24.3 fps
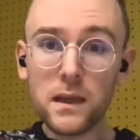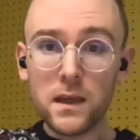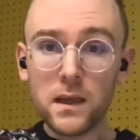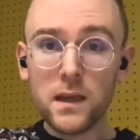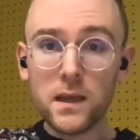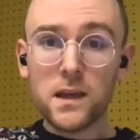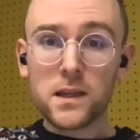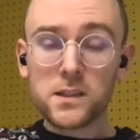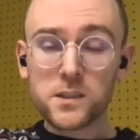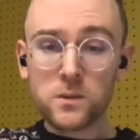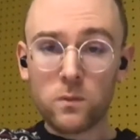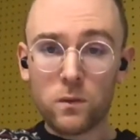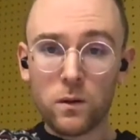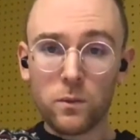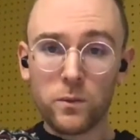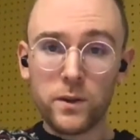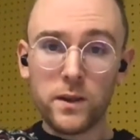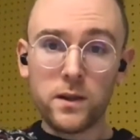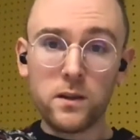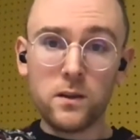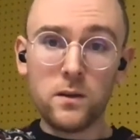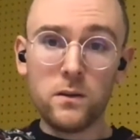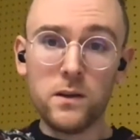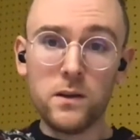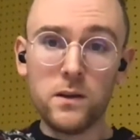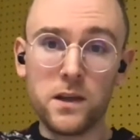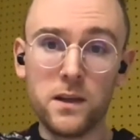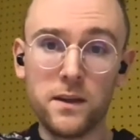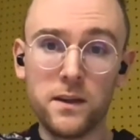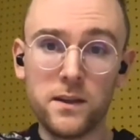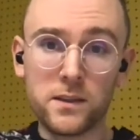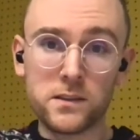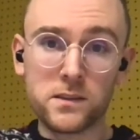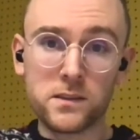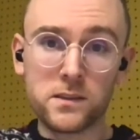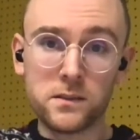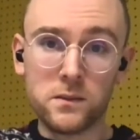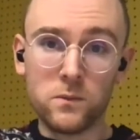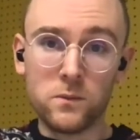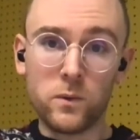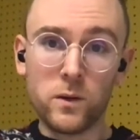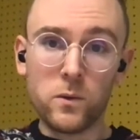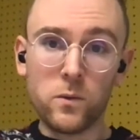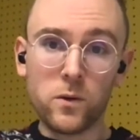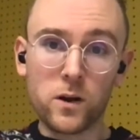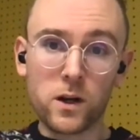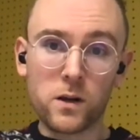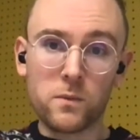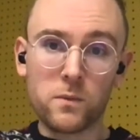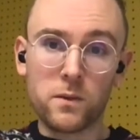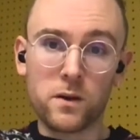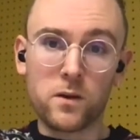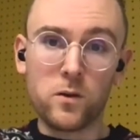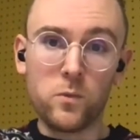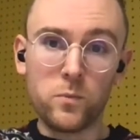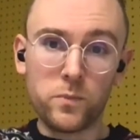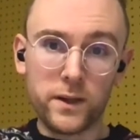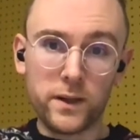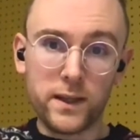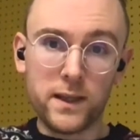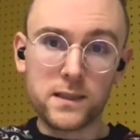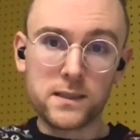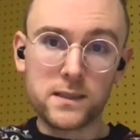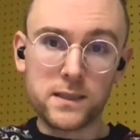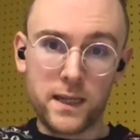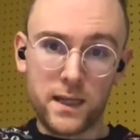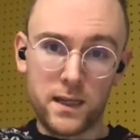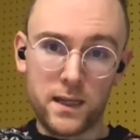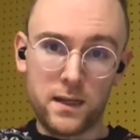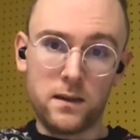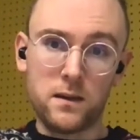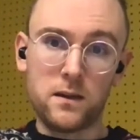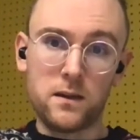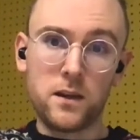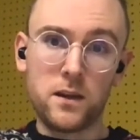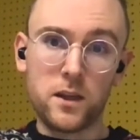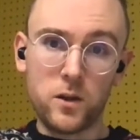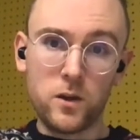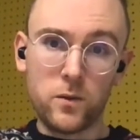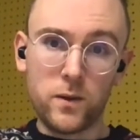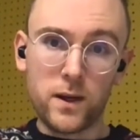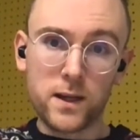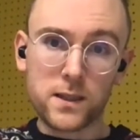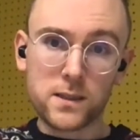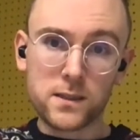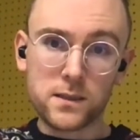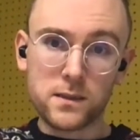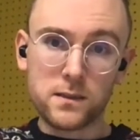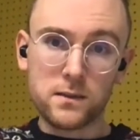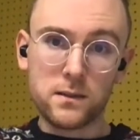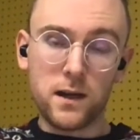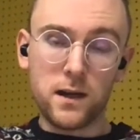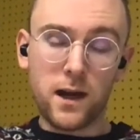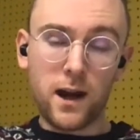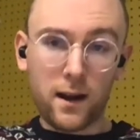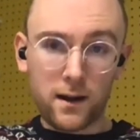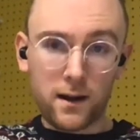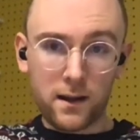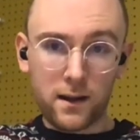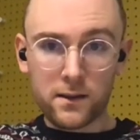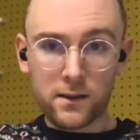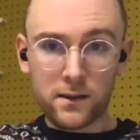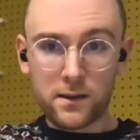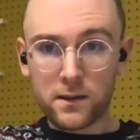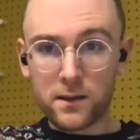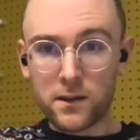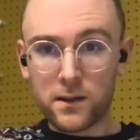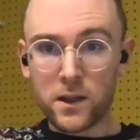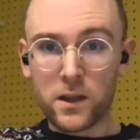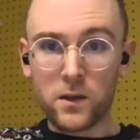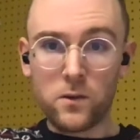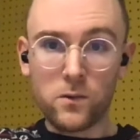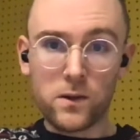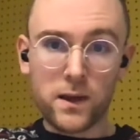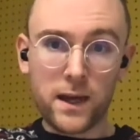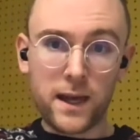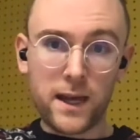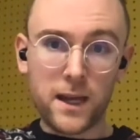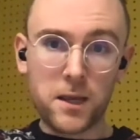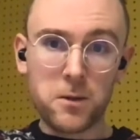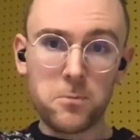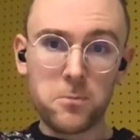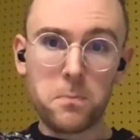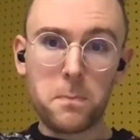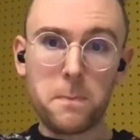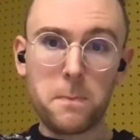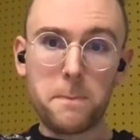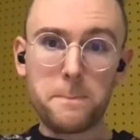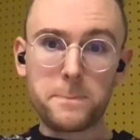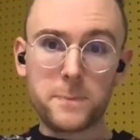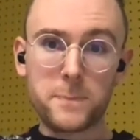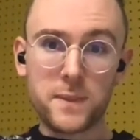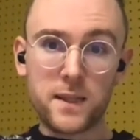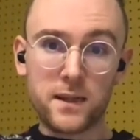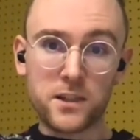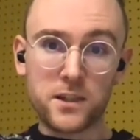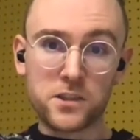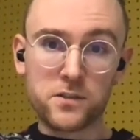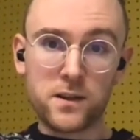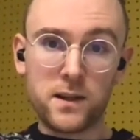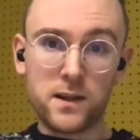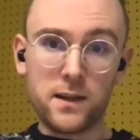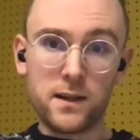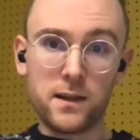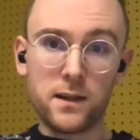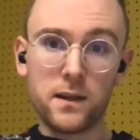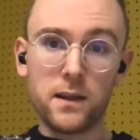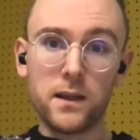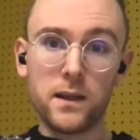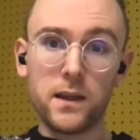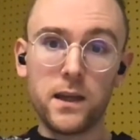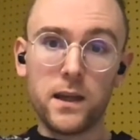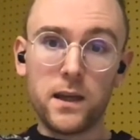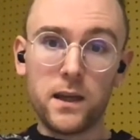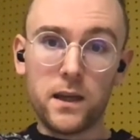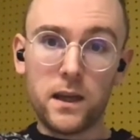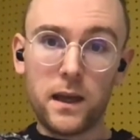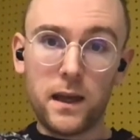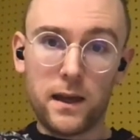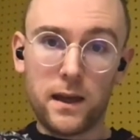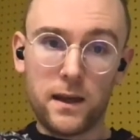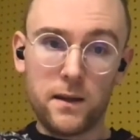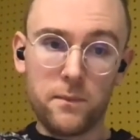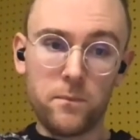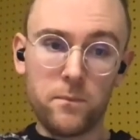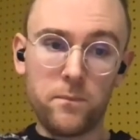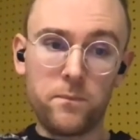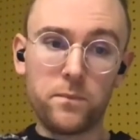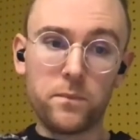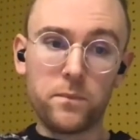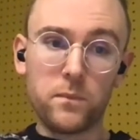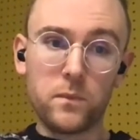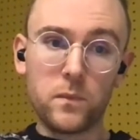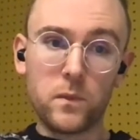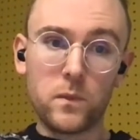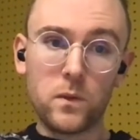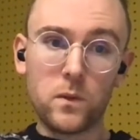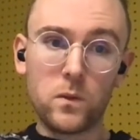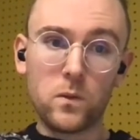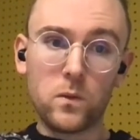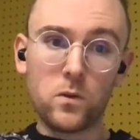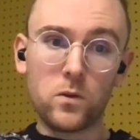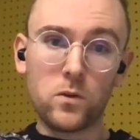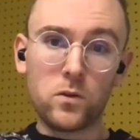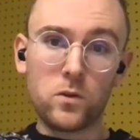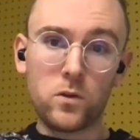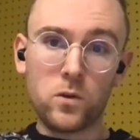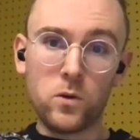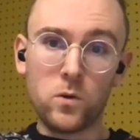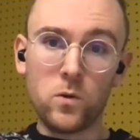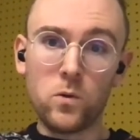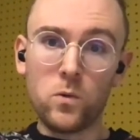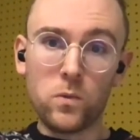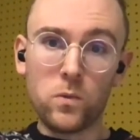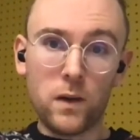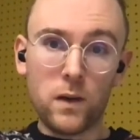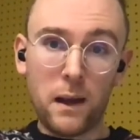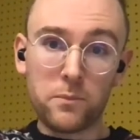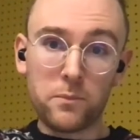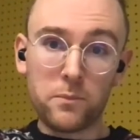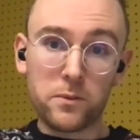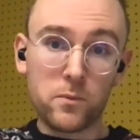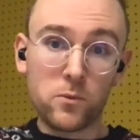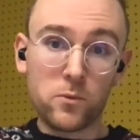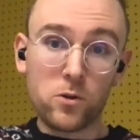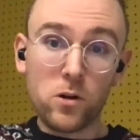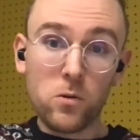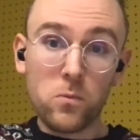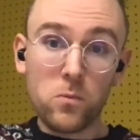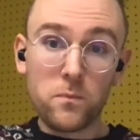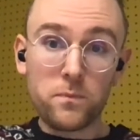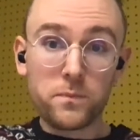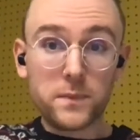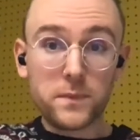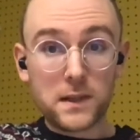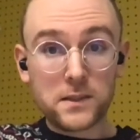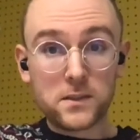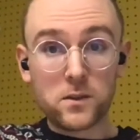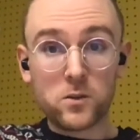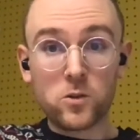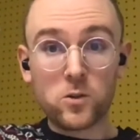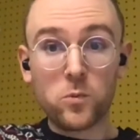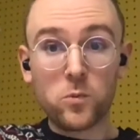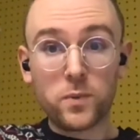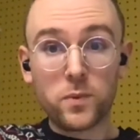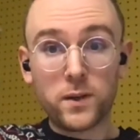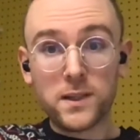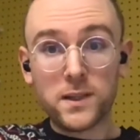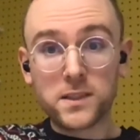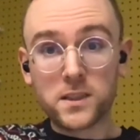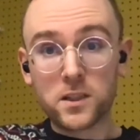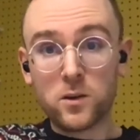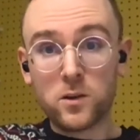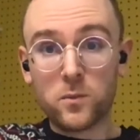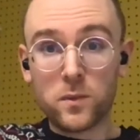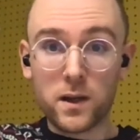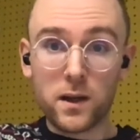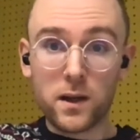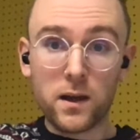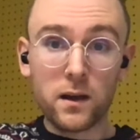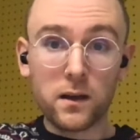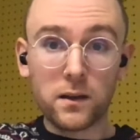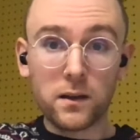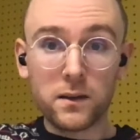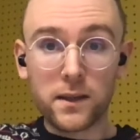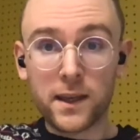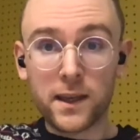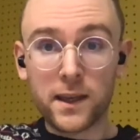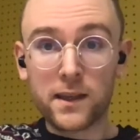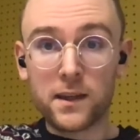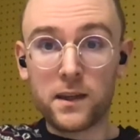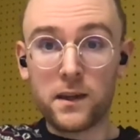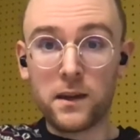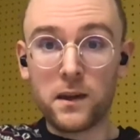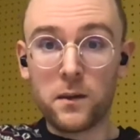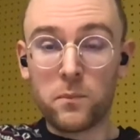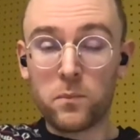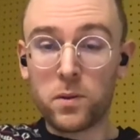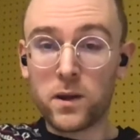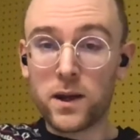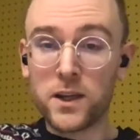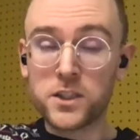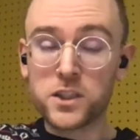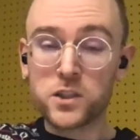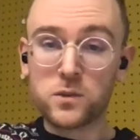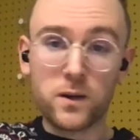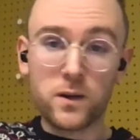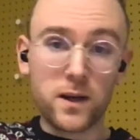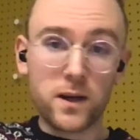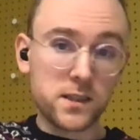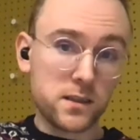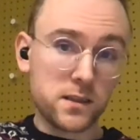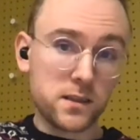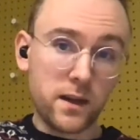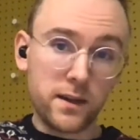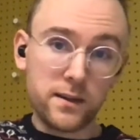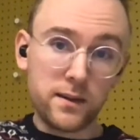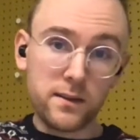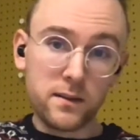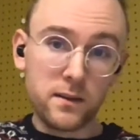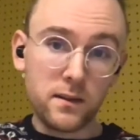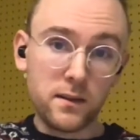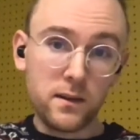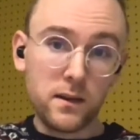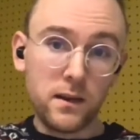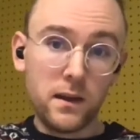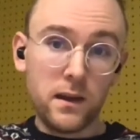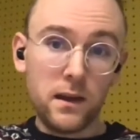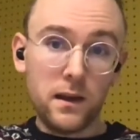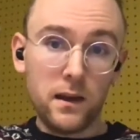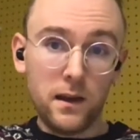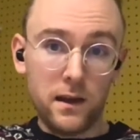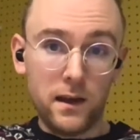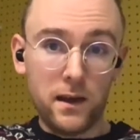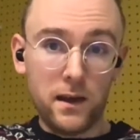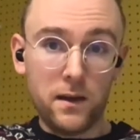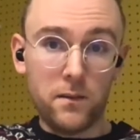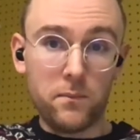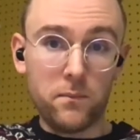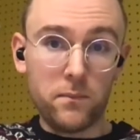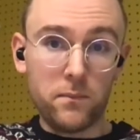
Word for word: so what we do is we work with companies in the us ireland the uk and australia um, to help them grow so companies can come along they can apply to our site um,